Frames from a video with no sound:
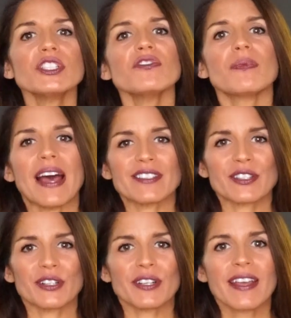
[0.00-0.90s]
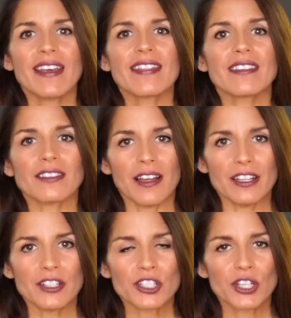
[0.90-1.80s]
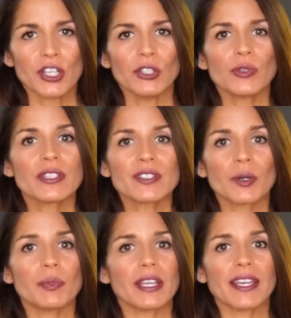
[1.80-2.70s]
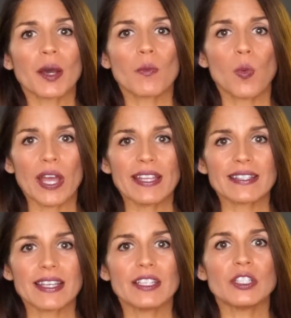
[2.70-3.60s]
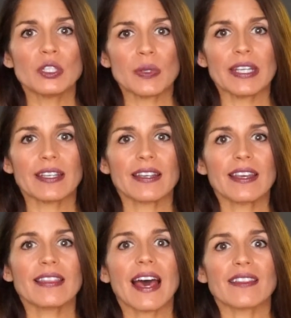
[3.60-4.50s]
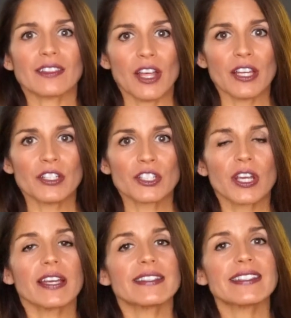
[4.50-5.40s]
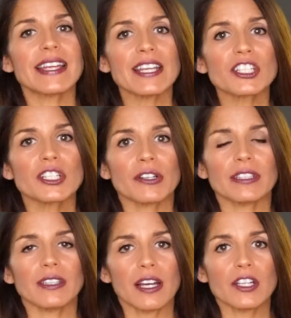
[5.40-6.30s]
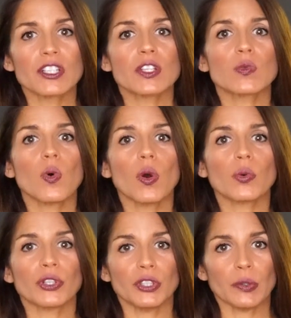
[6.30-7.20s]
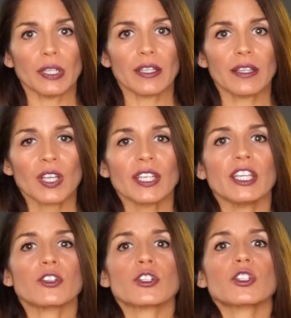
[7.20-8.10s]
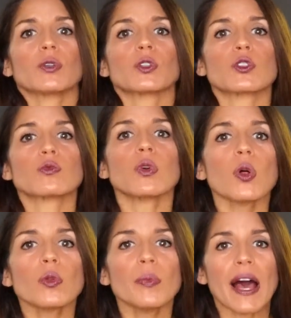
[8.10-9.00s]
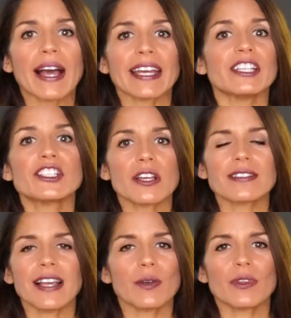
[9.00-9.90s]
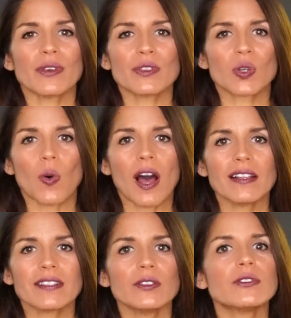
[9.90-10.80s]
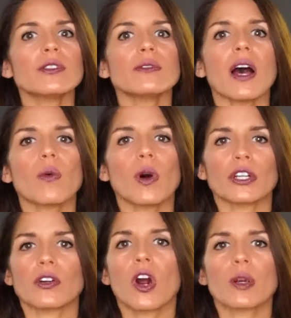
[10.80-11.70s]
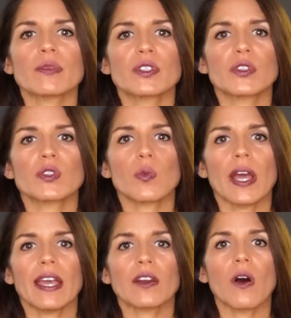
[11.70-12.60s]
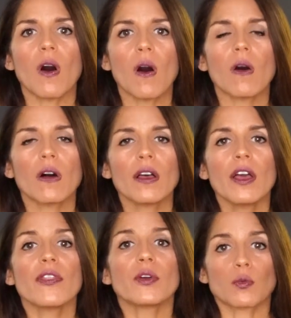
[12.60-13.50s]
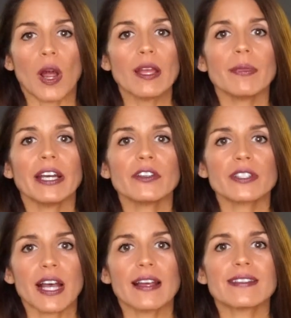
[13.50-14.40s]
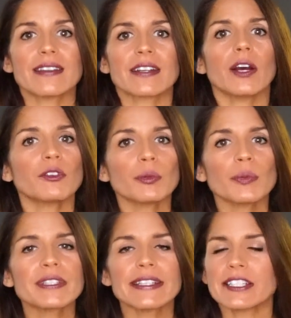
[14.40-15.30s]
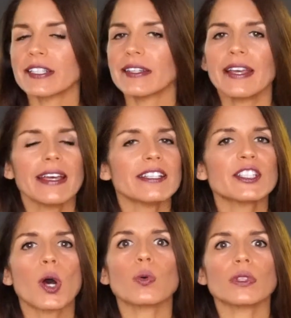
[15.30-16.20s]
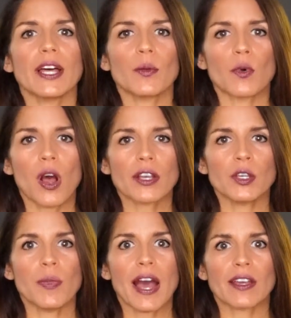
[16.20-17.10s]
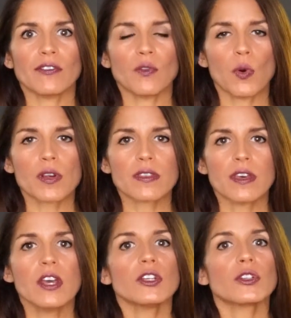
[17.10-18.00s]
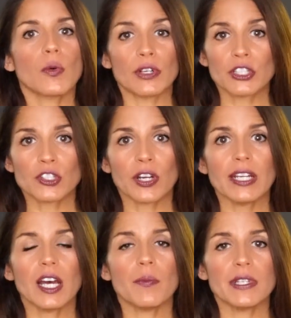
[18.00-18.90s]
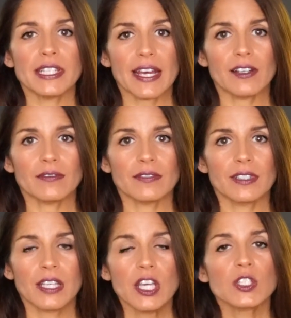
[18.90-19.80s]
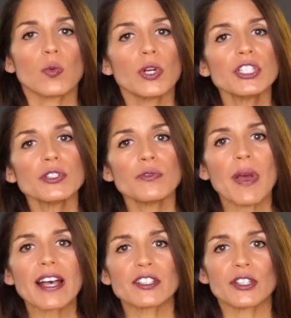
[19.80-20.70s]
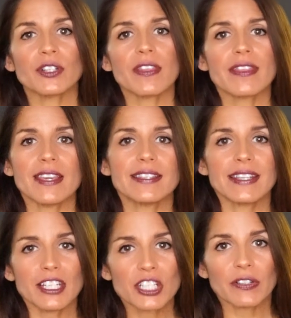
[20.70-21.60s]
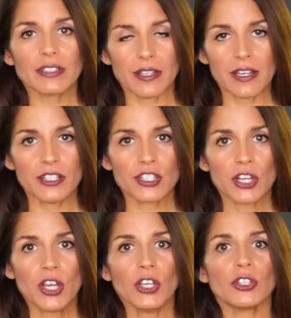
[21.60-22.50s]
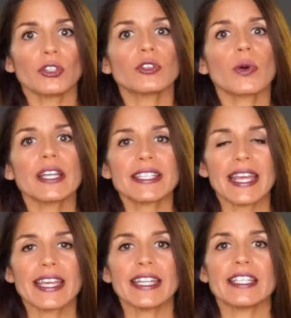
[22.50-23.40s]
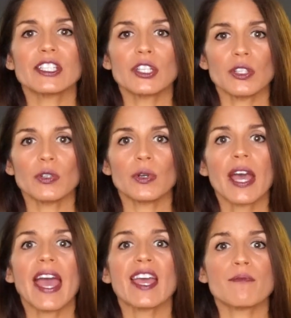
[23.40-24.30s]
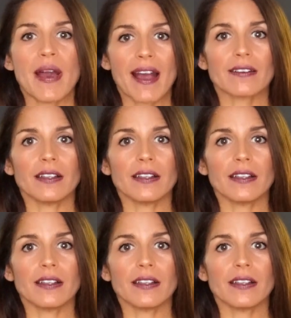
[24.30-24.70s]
you've mastered the lunge, you can start picking up weights and doing that lunge. A stationary lunge is what we're doing. Get your shoulders rolled back, and just like with those squats, you do not want your arms to sway at all. They're right by your sides in a comfortable position. Don't let them rock you back and forth. You're going straight up and down. So once you've mastered the stationary lunge, you're going to take it into a back